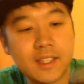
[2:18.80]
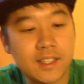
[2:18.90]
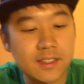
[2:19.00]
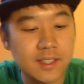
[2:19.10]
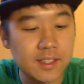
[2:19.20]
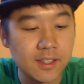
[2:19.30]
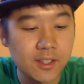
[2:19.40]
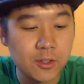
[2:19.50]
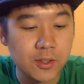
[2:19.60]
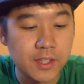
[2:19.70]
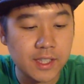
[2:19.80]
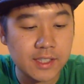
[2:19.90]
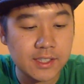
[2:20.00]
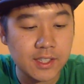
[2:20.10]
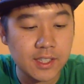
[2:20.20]
then another cool thing
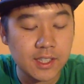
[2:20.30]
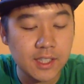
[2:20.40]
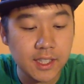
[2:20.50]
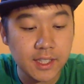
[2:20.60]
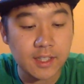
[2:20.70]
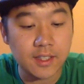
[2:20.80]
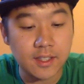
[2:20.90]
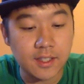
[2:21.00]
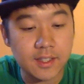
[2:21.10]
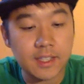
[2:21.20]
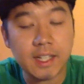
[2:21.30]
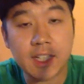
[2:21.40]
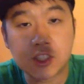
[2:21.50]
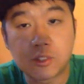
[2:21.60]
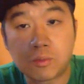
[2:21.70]
is you can click on the
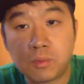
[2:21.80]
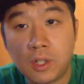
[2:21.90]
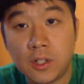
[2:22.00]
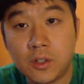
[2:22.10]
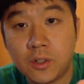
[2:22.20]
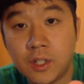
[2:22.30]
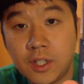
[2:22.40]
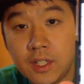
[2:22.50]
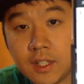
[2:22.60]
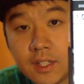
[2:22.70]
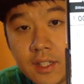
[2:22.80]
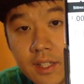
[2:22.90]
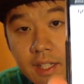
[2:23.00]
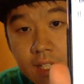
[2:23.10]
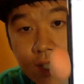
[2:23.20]
actual row,
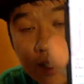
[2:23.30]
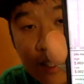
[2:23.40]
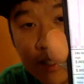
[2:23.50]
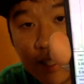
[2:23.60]
and it